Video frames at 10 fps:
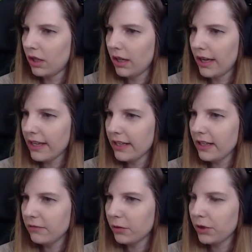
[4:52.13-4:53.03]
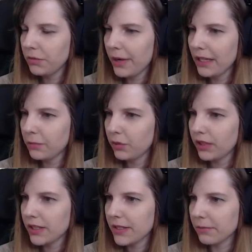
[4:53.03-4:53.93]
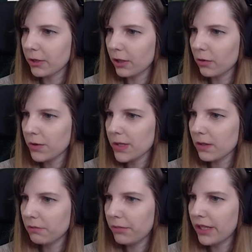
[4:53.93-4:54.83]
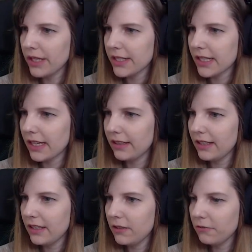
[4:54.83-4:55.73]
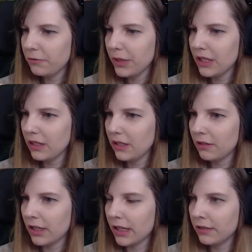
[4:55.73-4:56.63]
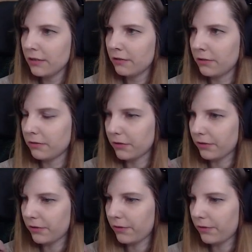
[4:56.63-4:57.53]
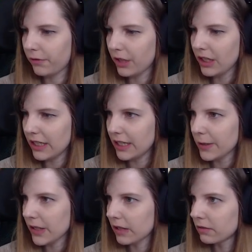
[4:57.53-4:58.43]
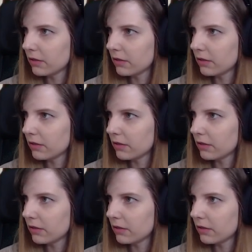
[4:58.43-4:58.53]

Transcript: Hannah, would you mind putting some clothes on, please? I think you've been in your underwear for three days now.